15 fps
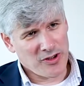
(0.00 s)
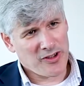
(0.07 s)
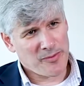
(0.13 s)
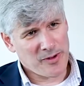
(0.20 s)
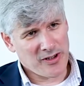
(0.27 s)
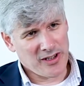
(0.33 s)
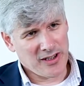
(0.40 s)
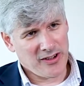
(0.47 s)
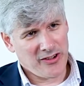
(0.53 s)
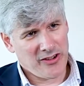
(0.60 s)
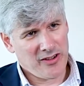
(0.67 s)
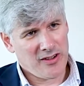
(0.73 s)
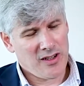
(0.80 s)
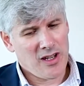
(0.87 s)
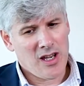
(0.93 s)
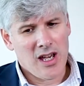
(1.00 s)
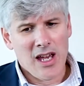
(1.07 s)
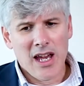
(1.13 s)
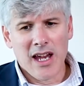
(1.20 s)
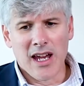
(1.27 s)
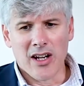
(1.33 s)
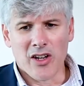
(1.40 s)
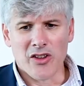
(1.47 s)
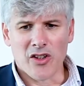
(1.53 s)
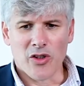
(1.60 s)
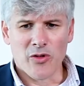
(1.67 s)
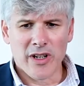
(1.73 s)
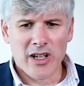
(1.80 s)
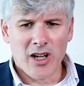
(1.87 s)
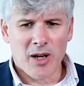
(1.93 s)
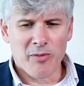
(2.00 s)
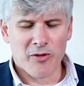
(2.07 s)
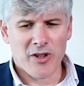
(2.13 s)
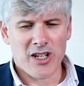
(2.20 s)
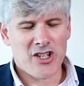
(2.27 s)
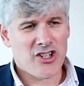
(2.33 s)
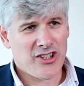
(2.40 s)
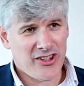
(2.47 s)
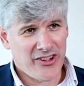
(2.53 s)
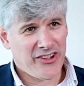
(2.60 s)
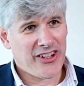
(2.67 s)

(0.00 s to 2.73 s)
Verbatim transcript: experience. And on the grid operations